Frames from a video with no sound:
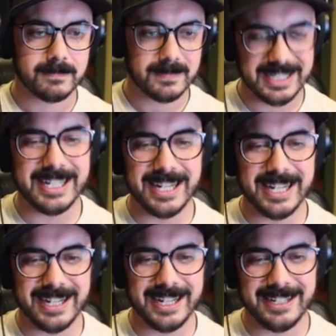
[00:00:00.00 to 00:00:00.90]
or
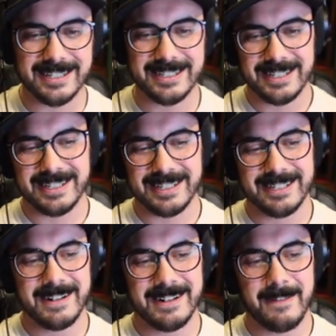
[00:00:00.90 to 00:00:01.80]
whatever and like
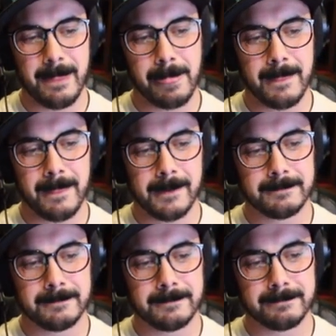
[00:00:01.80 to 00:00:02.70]
things like the castle
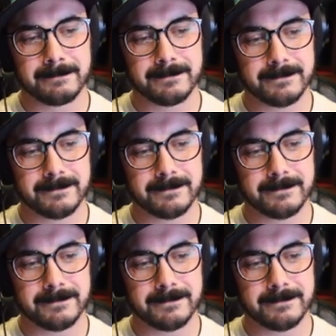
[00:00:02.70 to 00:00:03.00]
just